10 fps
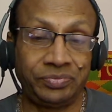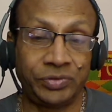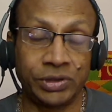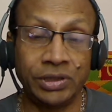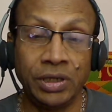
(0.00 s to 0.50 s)

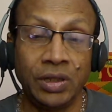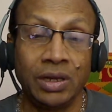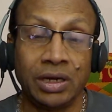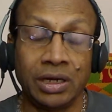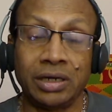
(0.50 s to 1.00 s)
Okay.
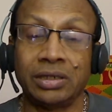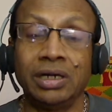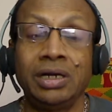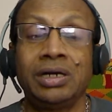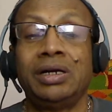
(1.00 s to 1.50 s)
It is
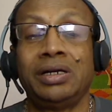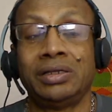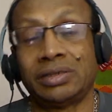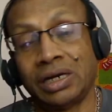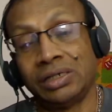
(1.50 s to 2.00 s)
a
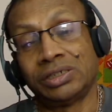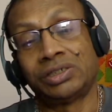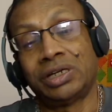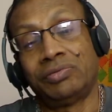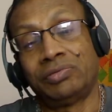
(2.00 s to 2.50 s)
designed
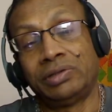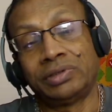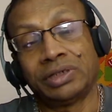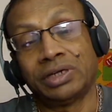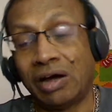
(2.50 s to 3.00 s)
style of
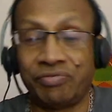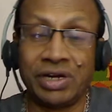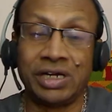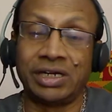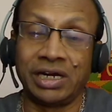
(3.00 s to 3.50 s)
living.
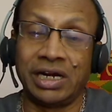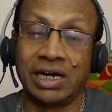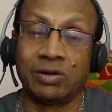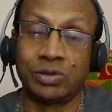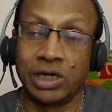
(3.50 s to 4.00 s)
Friend, at the
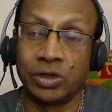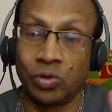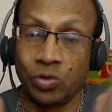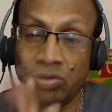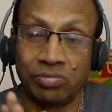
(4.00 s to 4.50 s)
end I would like to
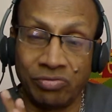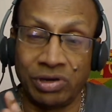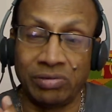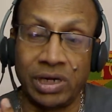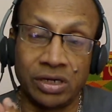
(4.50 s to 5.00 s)
quote my
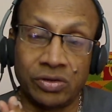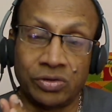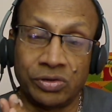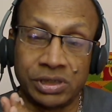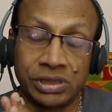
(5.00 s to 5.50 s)
favorite
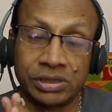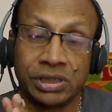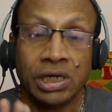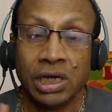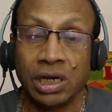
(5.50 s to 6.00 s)
quote is,
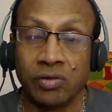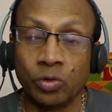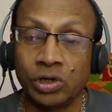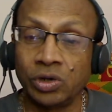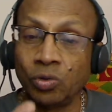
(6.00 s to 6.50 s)
if you
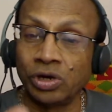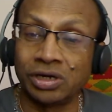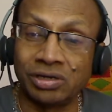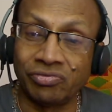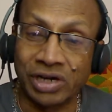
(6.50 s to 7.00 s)
want to work
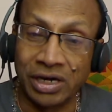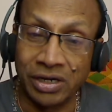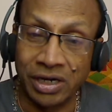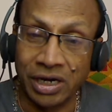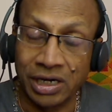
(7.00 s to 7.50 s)
at the front
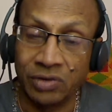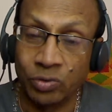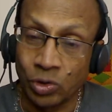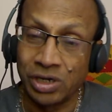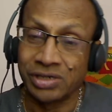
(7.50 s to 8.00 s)
end, if
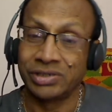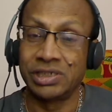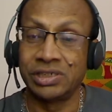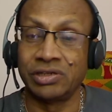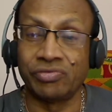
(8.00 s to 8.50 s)
you want
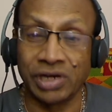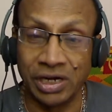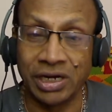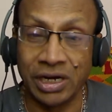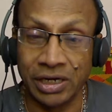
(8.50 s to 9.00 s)
results in the
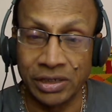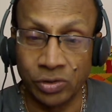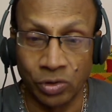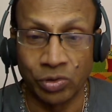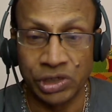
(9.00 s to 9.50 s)
front end,
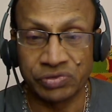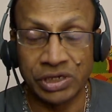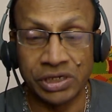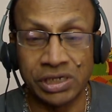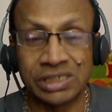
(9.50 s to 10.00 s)
you know what is
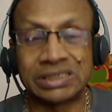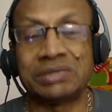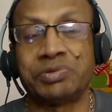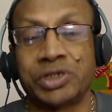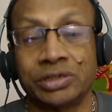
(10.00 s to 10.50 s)
front end?
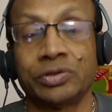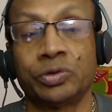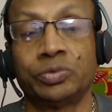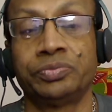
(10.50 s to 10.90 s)
Reception room.